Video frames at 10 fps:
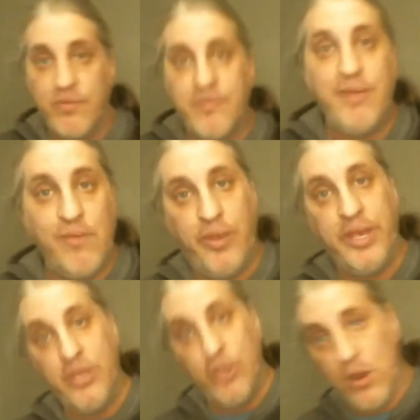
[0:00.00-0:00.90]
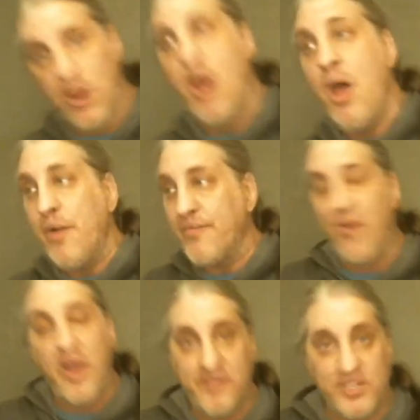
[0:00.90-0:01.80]
people in your
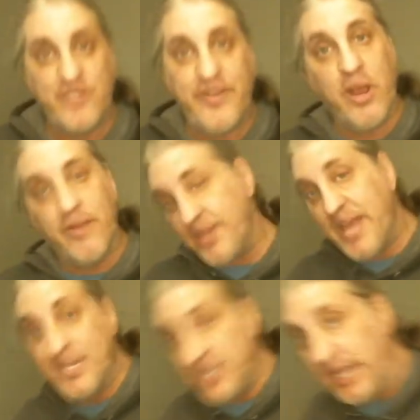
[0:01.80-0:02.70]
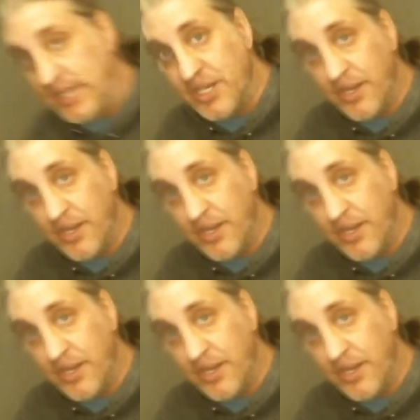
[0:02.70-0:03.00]
private sphere, but that's it.